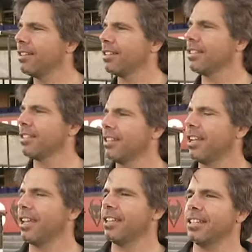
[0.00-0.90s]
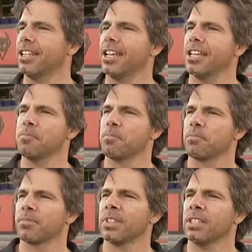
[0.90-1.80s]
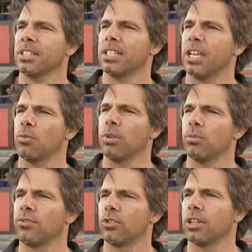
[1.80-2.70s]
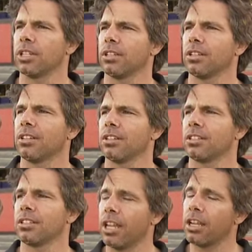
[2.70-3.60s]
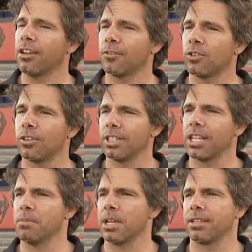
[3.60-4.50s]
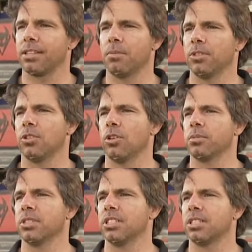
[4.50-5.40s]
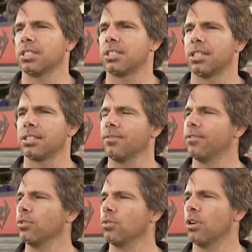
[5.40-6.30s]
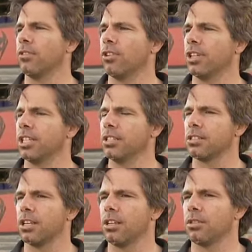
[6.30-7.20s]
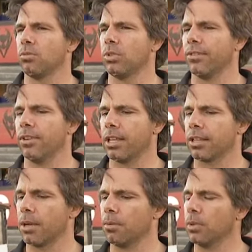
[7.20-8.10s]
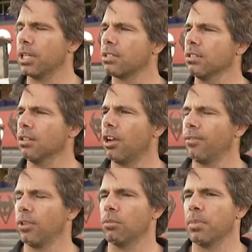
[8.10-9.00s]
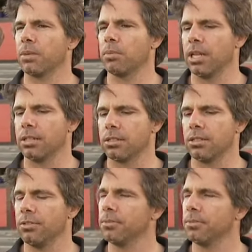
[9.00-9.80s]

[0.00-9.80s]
Yeah. And um, yeah, we we like once want you out there. Yeah, mate. I've tried to come back a couple of times, and it just yeah. doesn't feel quite right yet. So we'll give it another couple of weeks, and hopefully mm. I'm back playing soon.